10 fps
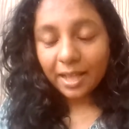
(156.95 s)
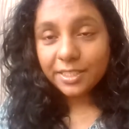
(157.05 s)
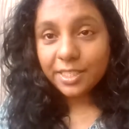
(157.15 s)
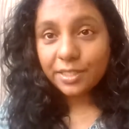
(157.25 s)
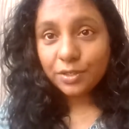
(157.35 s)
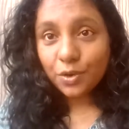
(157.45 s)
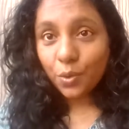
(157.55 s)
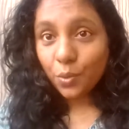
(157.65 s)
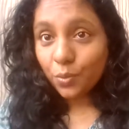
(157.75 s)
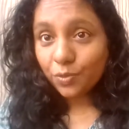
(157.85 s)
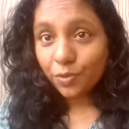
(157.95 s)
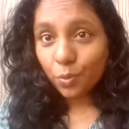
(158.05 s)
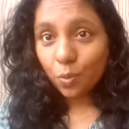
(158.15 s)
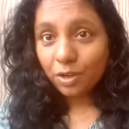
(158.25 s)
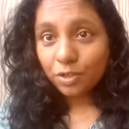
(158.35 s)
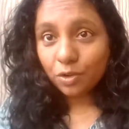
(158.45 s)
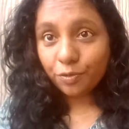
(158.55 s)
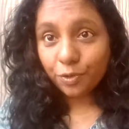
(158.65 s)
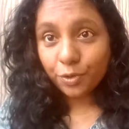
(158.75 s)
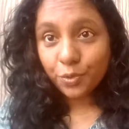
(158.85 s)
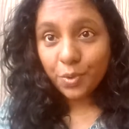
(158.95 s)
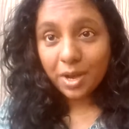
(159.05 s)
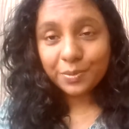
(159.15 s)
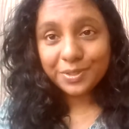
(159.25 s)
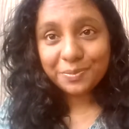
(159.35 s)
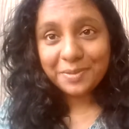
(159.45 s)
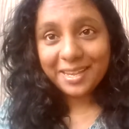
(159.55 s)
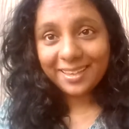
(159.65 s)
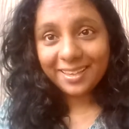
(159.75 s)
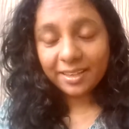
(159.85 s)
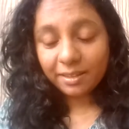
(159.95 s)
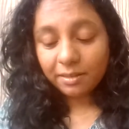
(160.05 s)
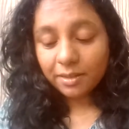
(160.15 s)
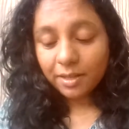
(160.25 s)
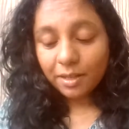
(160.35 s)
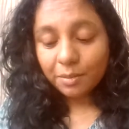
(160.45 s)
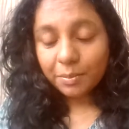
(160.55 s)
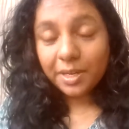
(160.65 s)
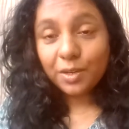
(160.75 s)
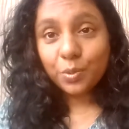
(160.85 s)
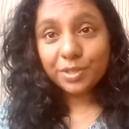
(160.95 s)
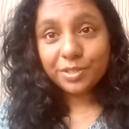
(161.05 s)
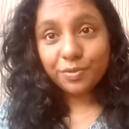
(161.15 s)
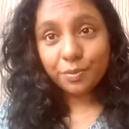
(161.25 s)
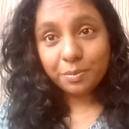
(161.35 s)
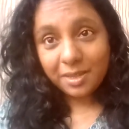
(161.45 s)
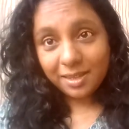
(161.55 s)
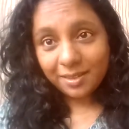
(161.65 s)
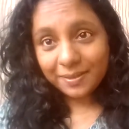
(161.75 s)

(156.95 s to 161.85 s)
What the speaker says: I didn't know for what or for who I was making it, but it was for me.